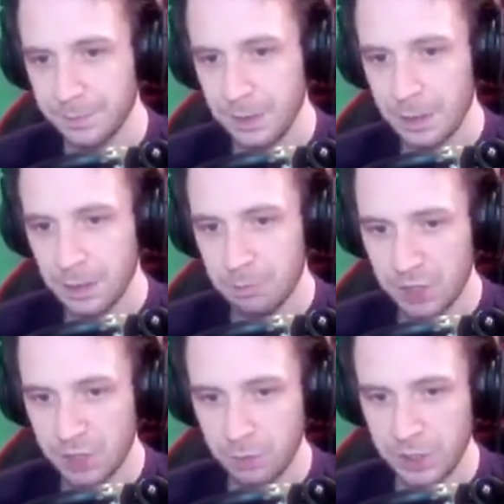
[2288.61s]
We
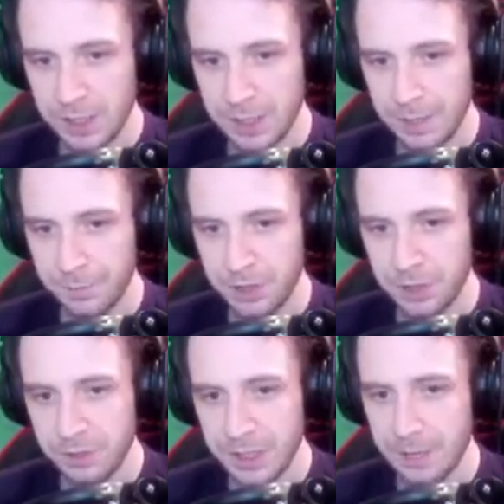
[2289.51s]
switch to Ifrit using
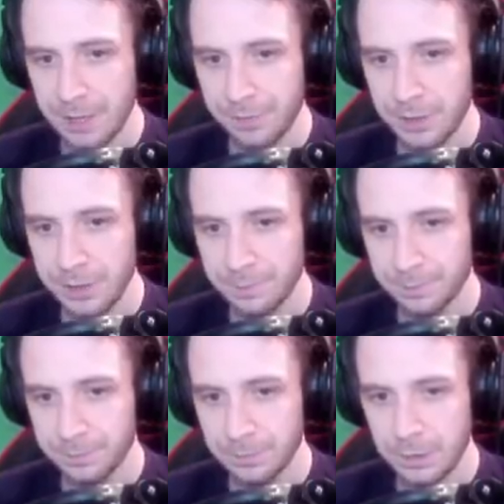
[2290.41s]

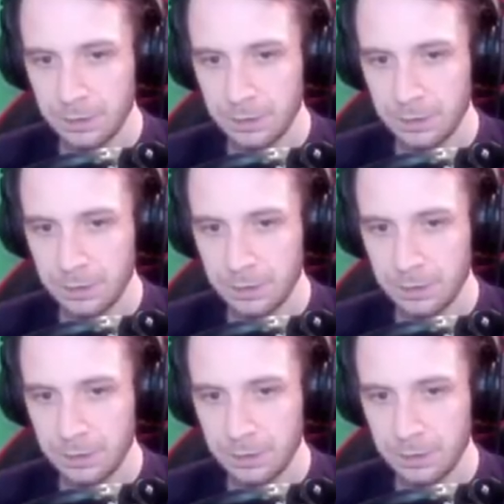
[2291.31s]
R3.